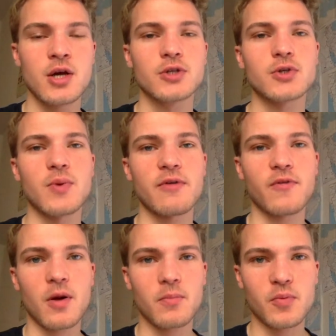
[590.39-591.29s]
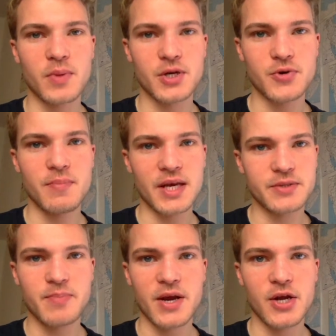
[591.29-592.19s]
So we have complementary base
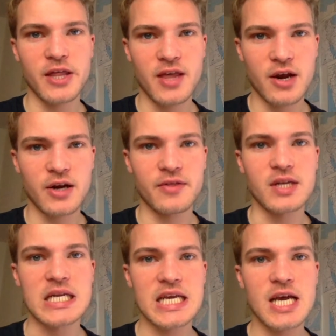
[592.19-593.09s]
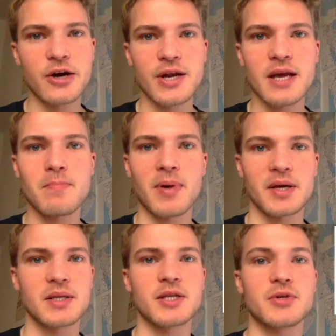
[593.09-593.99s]
pairing there and the tRNA
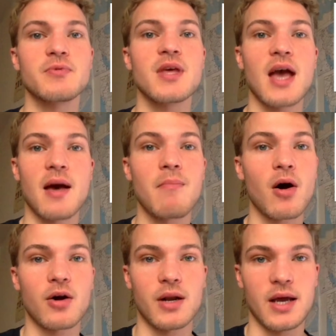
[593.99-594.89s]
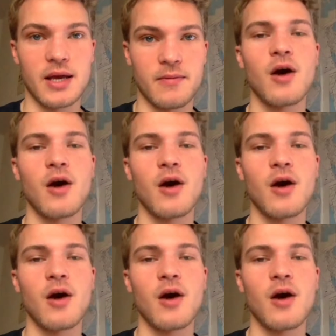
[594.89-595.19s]
binding to the mRNA.